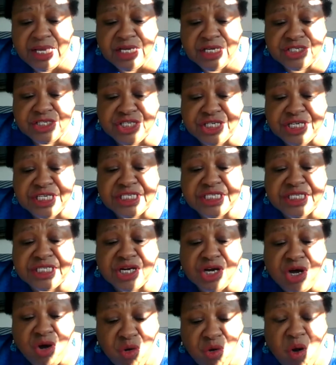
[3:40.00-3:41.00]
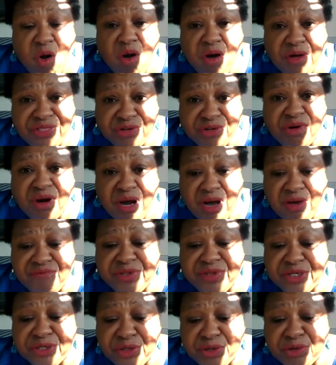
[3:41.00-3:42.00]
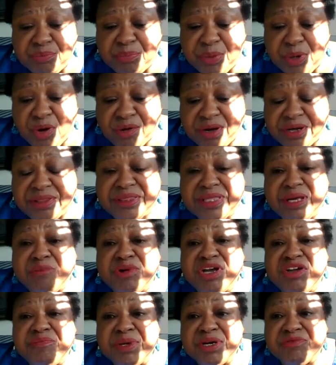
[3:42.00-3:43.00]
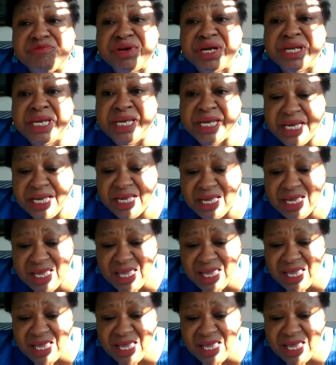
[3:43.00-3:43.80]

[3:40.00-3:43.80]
She is the co-author of the new book that we've been reading,